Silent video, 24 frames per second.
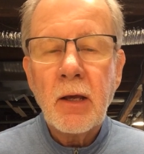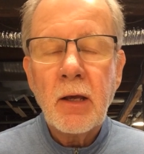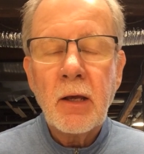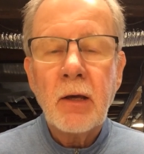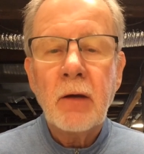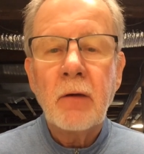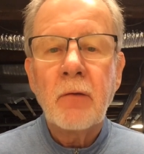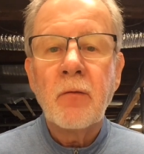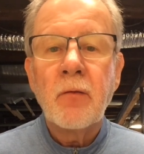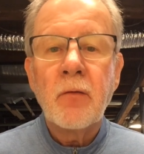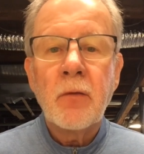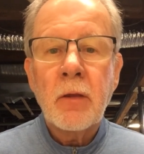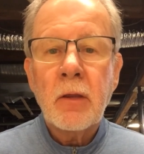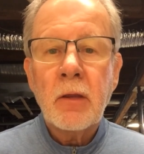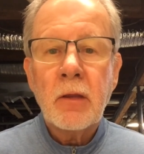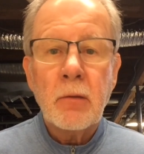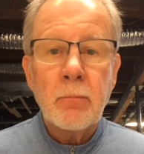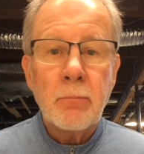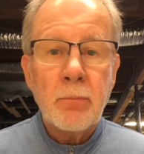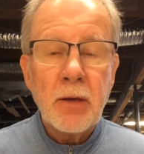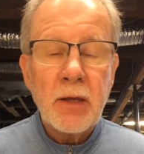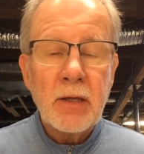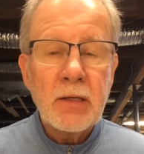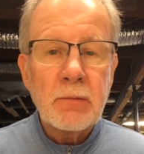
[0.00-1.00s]
of the
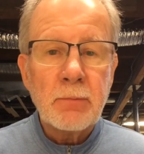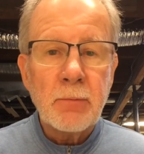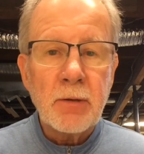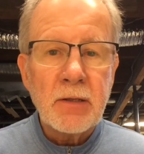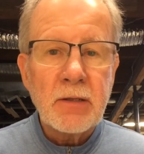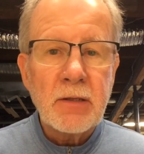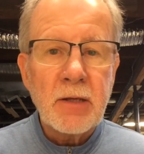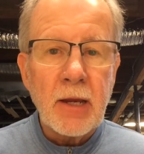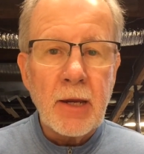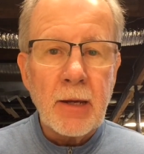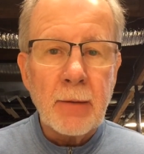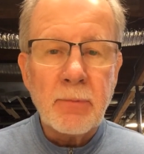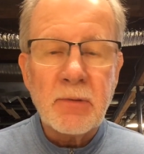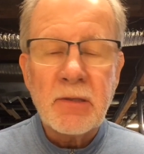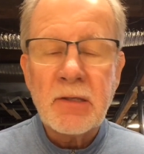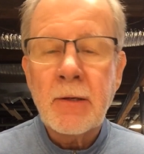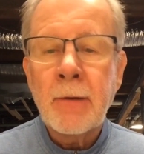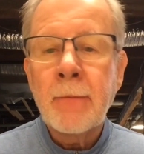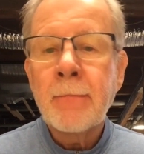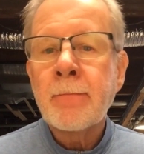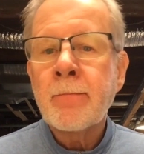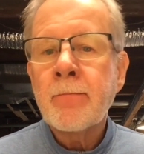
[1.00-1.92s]
Basement Tapes.